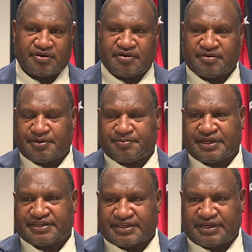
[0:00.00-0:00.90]

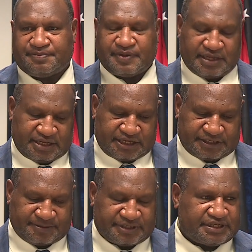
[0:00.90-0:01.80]
Marape says
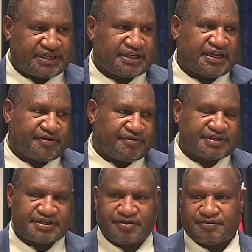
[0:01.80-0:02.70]
because of Sir
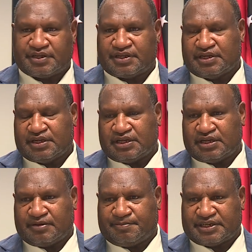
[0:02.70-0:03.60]
Michael's
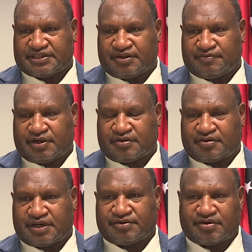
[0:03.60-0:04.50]
philosophy of
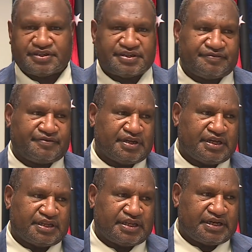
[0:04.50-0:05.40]
dialogue and
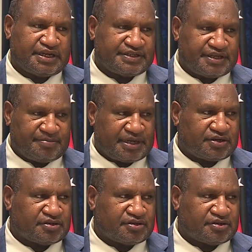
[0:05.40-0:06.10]
consensus,